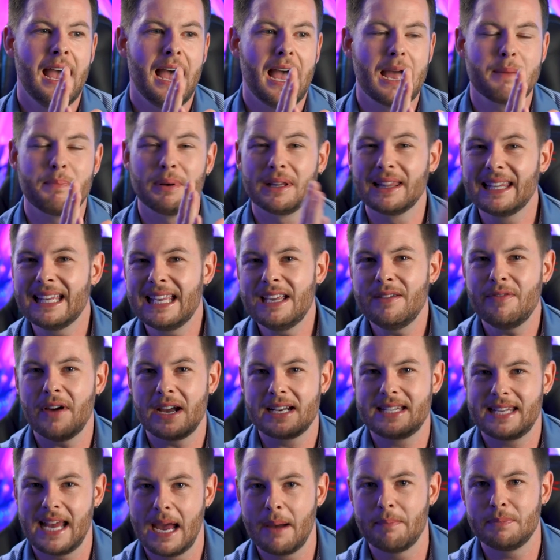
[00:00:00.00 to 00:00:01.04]
I believe,
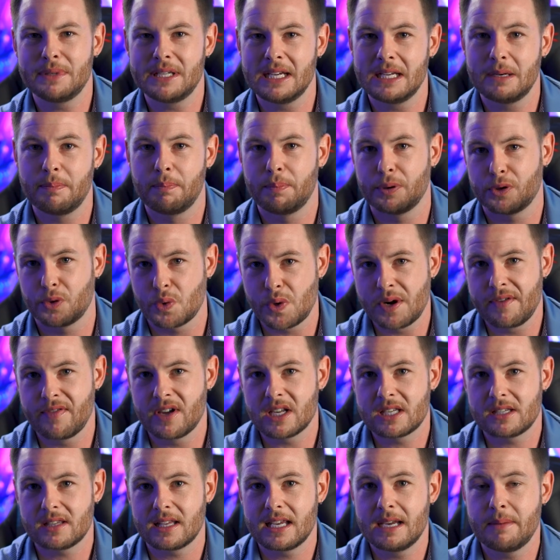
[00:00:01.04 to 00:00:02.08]
attempted
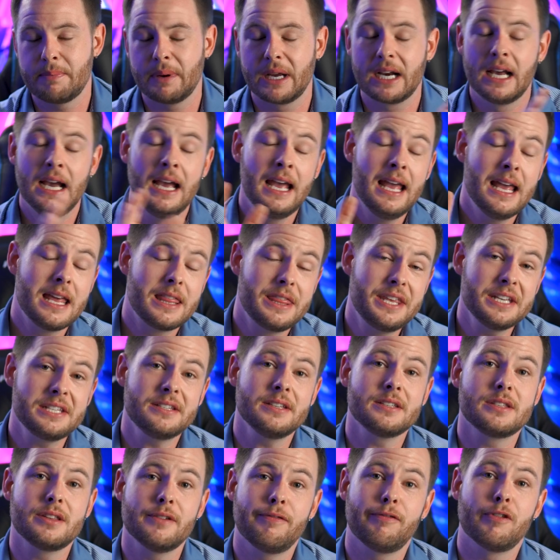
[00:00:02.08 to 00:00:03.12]
previously, but this
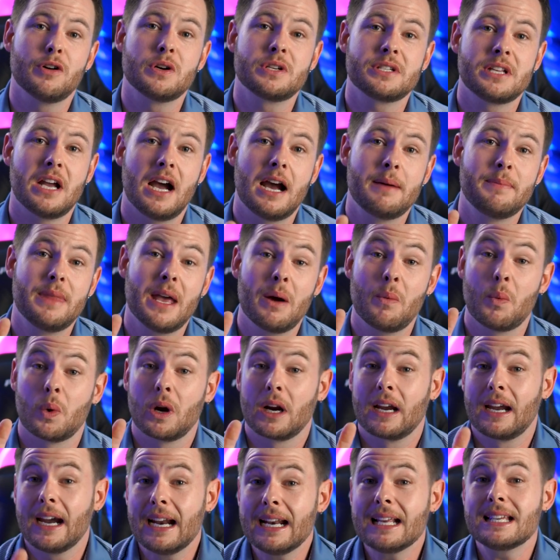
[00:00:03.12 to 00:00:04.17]
is the first time that
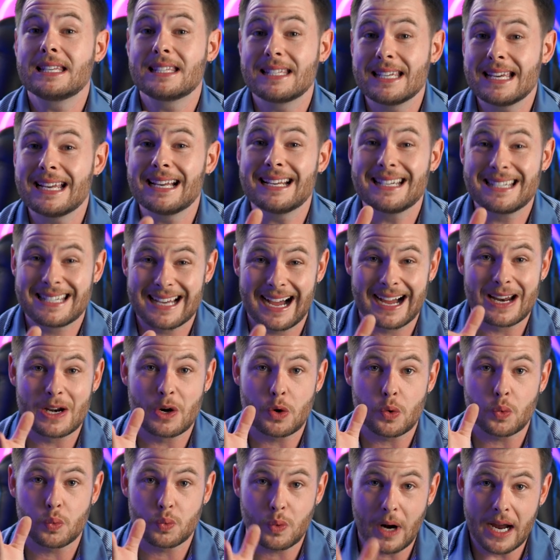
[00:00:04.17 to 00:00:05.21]
we're gonna see it
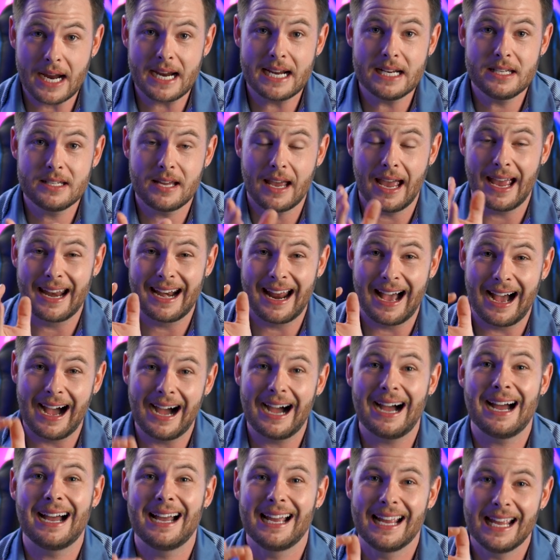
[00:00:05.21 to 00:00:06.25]
done right, and
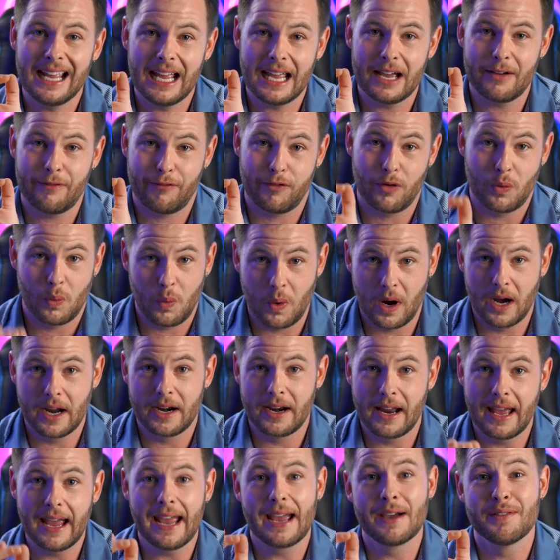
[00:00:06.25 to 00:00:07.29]
I, for
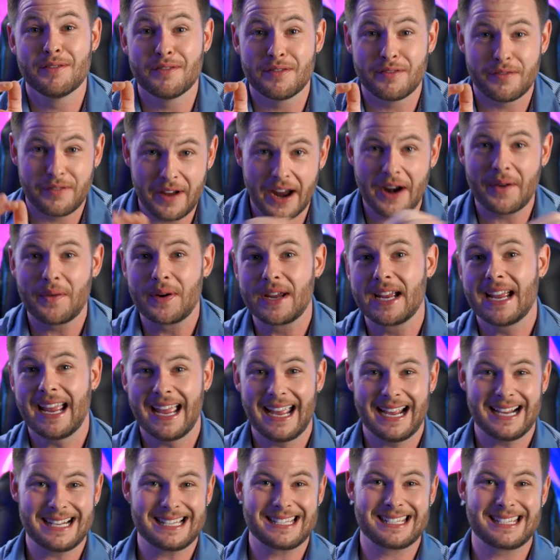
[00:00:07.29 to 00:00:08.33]
one, am very
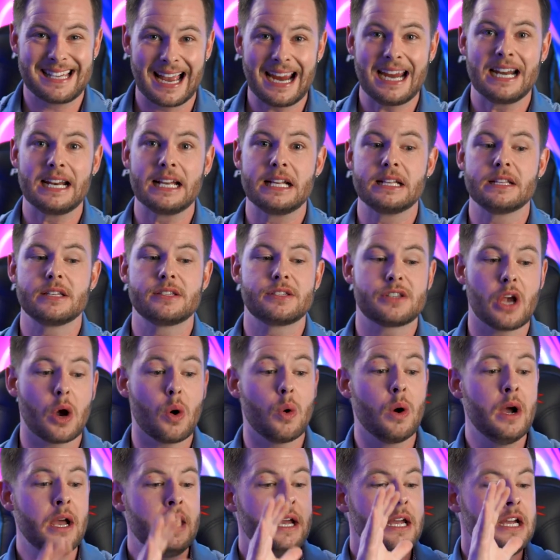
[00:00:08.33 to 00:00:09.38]
excited.
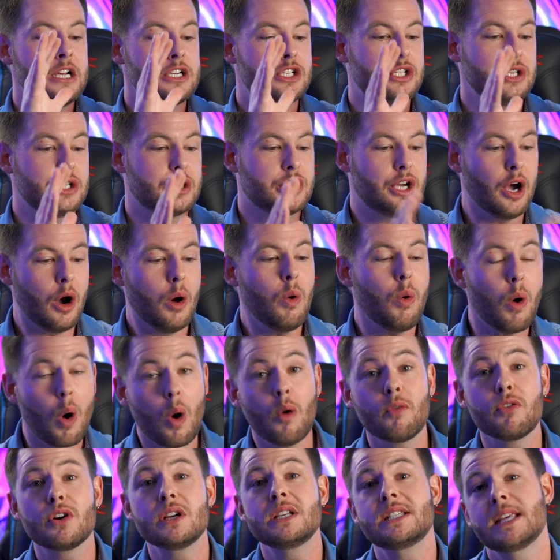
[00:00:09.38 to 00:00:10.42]
So to go
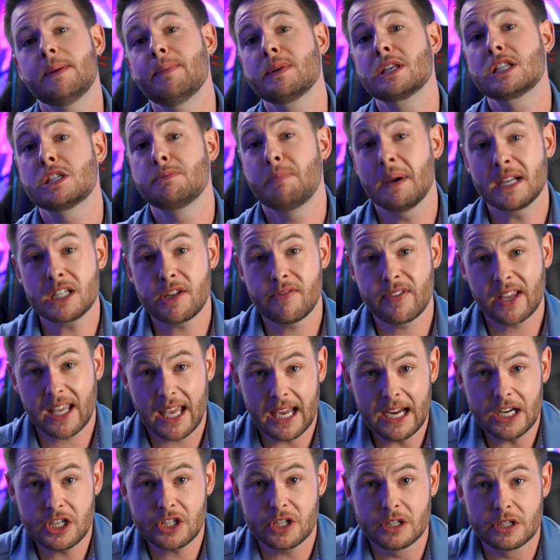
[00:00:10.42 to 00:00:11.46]
over some of the
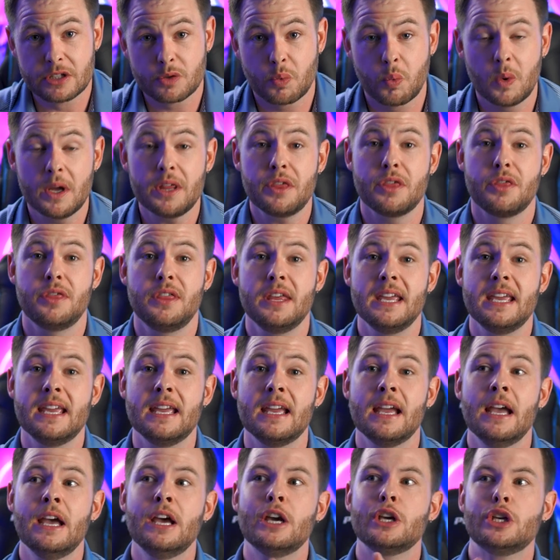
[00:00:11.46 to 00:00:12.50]
specifications with
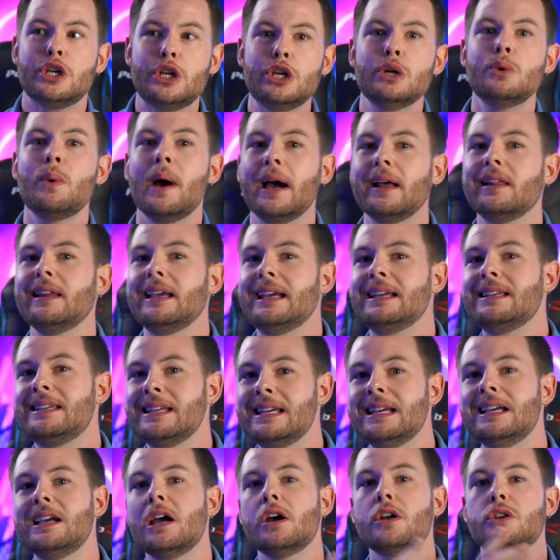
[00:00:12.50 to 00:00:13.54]
the
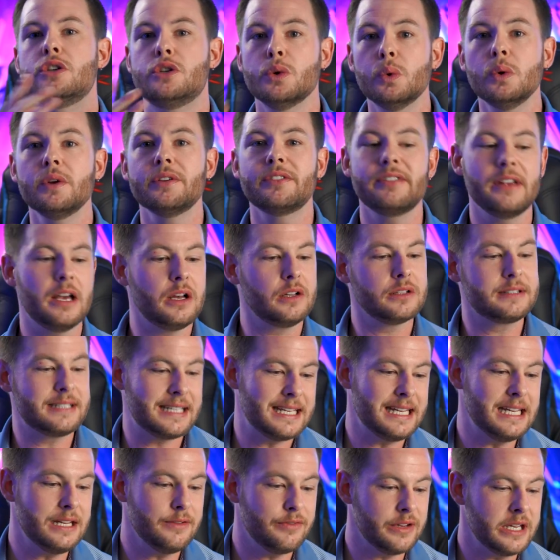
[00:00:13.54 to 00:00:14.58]
ULED dual cell
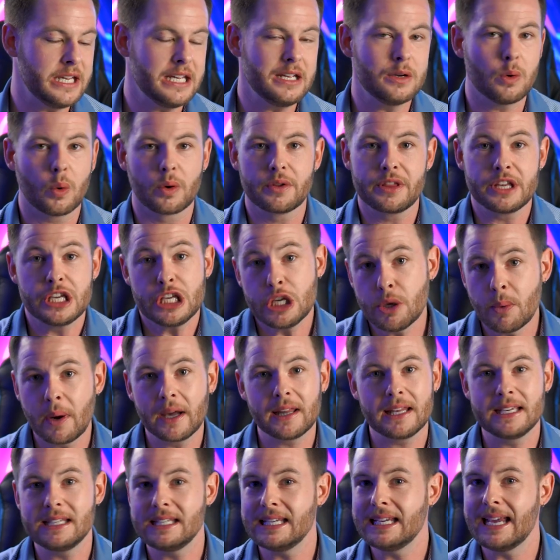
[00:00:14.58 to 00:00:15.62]
TV, or the
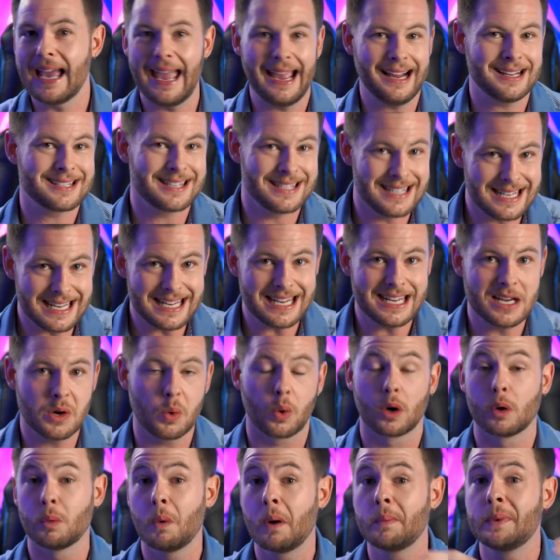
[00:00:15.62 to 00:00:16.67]
ULED XD,
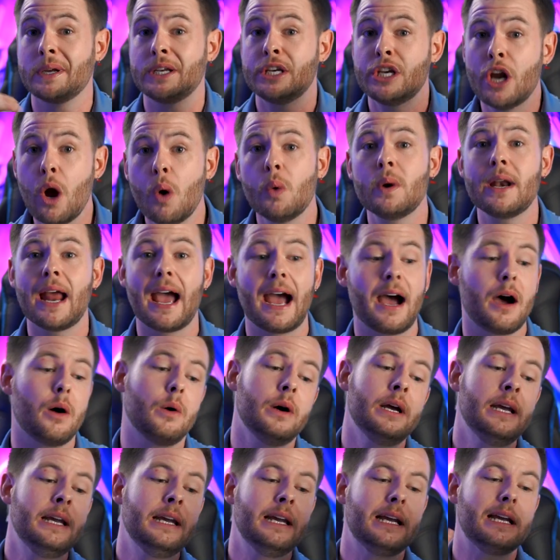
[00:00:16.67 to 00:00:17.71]
or what we know
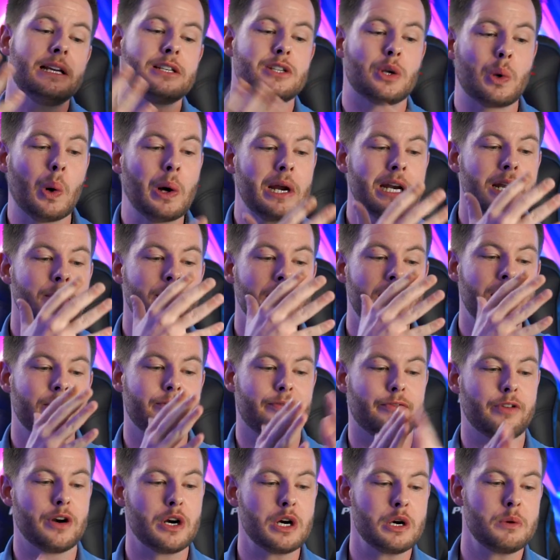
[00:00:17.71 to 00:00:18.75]
now is going to be
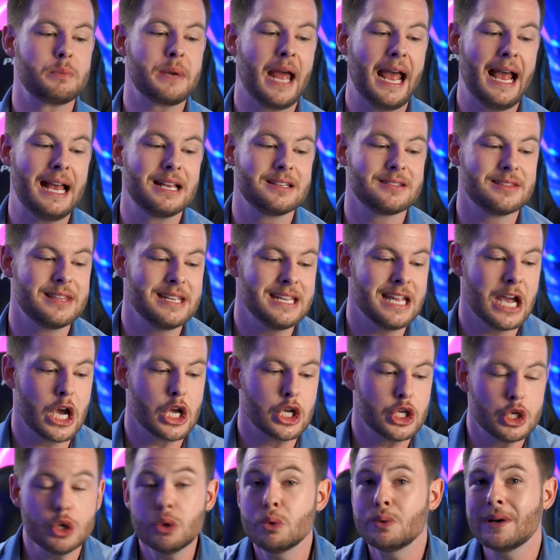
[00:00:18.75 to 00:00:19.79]
confirmed as the
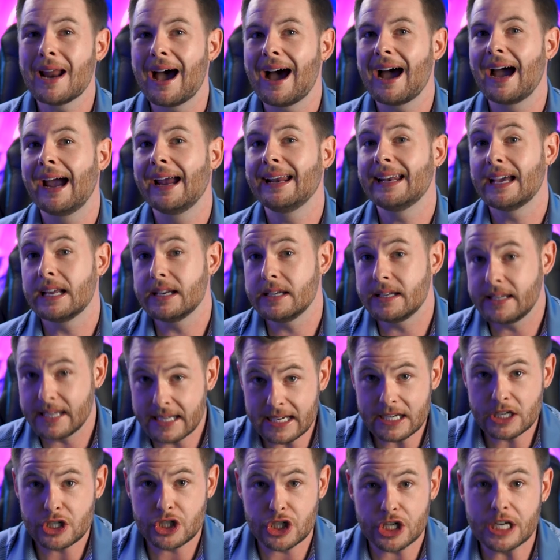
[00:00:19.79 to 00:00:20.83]

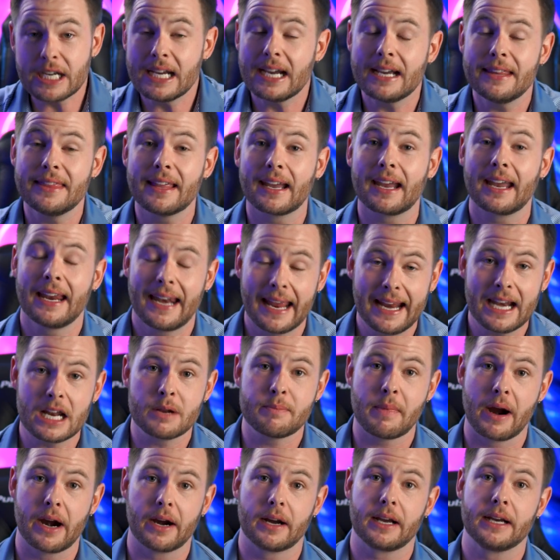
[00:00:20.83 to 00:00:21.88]
U9DG in the Canadian
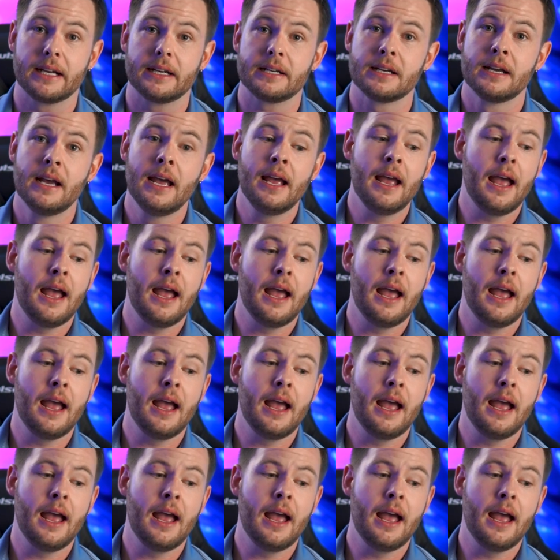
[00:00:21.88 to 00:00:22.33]
market.